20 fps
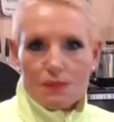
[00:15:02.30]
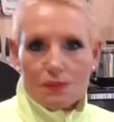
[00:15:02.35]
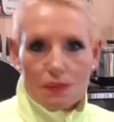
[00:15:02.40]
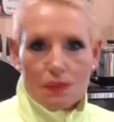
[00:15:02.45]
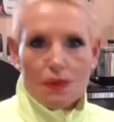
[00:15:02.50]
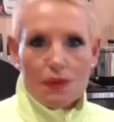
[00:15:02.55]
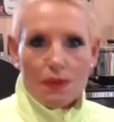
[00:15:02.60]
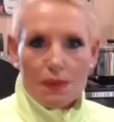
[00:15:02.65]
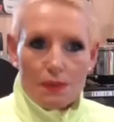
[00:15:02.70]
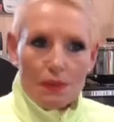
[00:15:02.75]
it
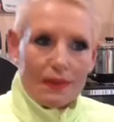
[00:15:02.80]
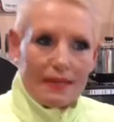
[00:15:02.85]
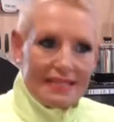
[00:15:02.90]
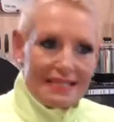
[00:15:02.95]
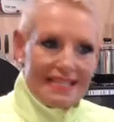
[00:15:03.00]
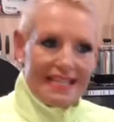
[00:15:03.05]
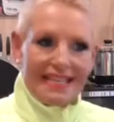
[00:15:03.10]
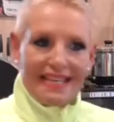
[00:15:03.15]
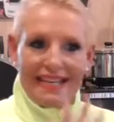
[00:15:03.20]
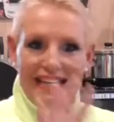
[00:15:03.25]
work? What
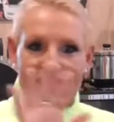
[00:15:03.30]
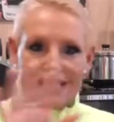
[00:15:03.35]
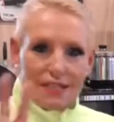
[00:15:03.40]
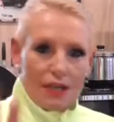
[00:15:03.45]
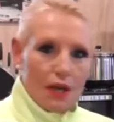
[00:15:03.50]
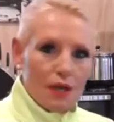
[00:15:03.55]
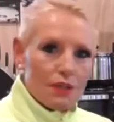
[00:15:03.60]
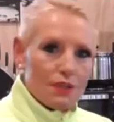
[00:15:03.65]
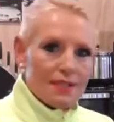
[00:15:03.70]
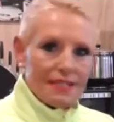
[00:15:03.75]
is the
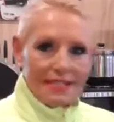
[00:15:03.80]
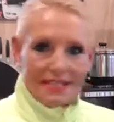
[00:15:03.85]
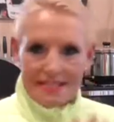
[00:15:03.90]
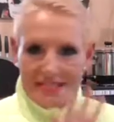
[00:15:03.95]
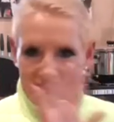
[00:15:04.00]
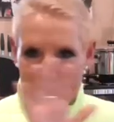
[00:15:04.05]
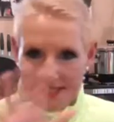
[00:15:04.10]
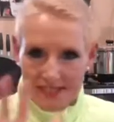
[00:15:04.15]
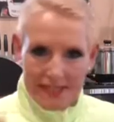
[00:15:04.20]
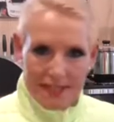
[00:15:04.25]
ketosis
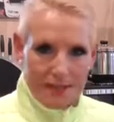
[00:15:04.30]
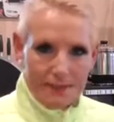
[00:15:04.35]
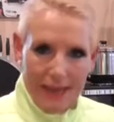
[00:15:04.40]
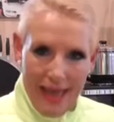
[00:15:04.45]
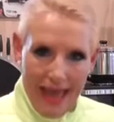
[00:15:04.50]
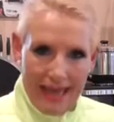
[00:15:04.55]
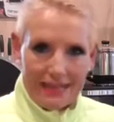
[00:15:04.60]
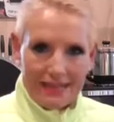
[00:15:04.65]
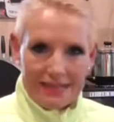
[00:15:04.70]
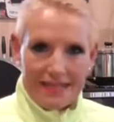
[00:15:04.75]
system?
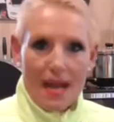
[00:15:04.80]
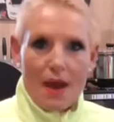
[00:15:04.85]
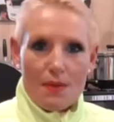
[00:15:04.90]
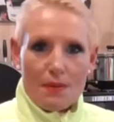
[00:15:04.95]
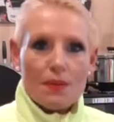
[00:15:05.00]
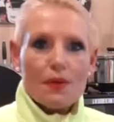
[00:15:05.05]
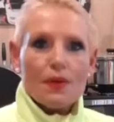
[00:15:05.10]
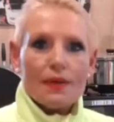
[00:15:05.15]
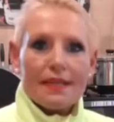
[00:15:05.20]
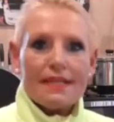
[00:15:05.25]
How does
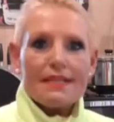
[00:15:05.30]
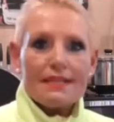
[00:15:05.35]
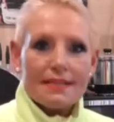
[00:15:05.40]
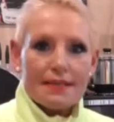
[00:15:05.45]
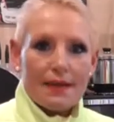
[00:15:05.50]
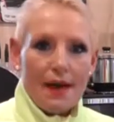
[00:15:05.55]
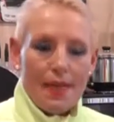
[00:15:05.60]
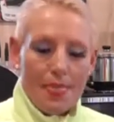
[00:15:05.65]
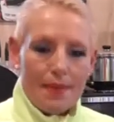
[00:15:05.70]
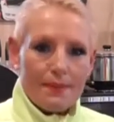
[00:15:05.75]
that work
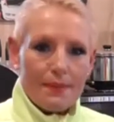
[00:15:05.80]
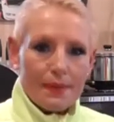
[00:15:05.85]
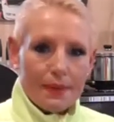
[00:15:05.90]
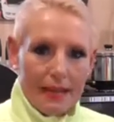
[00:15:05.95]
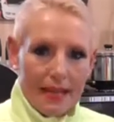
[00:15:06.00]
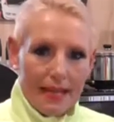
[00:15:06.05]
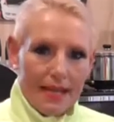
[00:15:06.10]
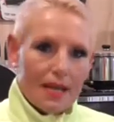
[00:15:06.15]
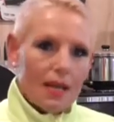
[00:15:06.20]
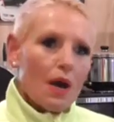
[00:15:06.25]
inside the
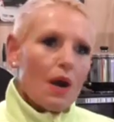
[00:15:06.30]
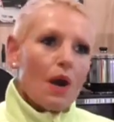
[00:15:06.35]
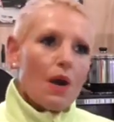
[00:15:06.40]
body?